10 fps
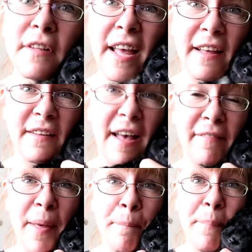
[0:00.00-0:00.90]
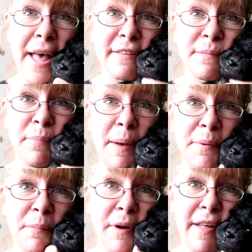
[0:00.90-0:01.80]
They have the best
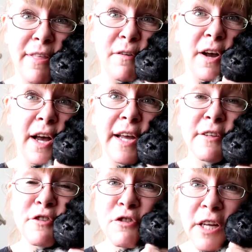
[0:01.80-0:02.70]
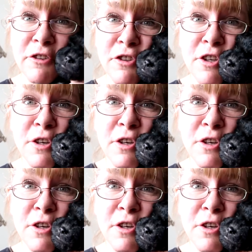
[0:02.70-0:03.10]
puppy breath, you guys. Such